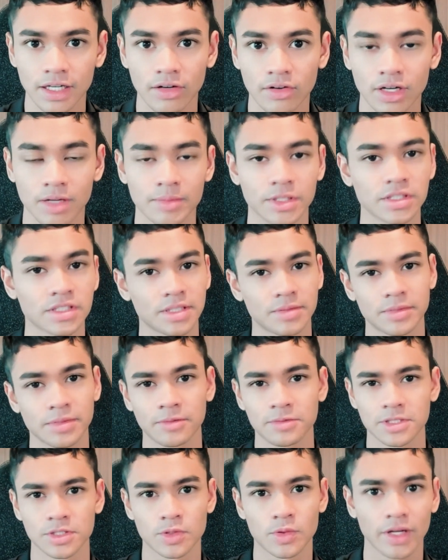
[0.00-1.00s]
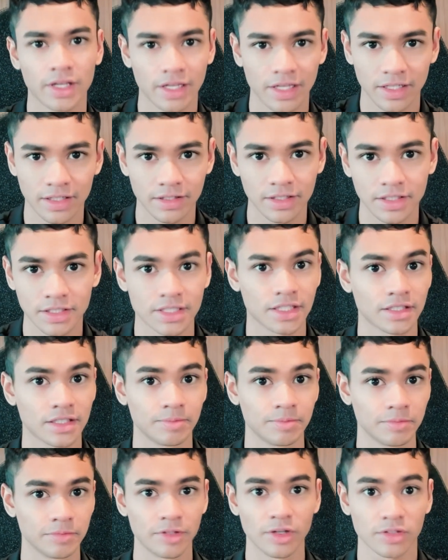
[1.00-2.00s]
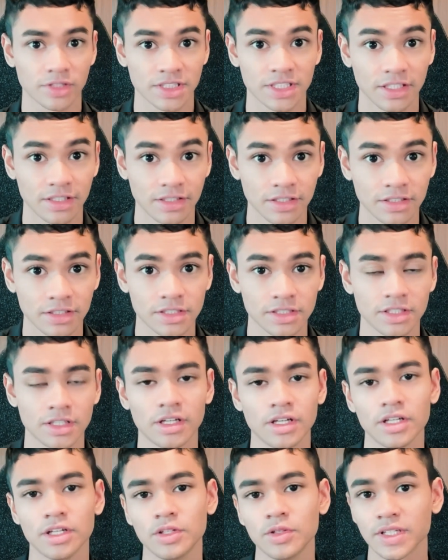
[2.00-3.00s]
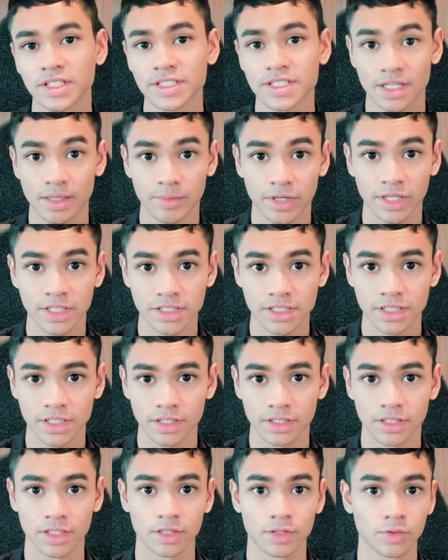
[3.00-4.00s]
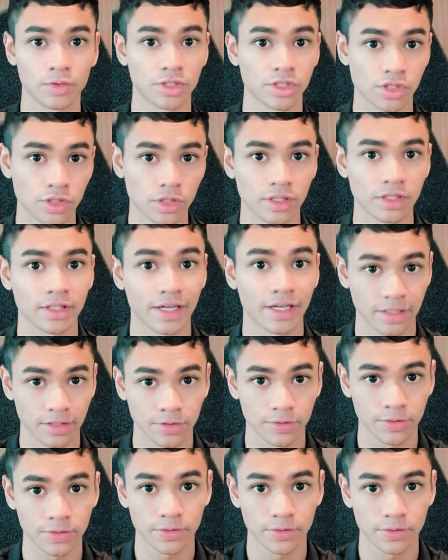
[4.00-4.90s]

outcome because sometimes it's quite lengthy, it's like a long sentence. You can summarize it into a short title.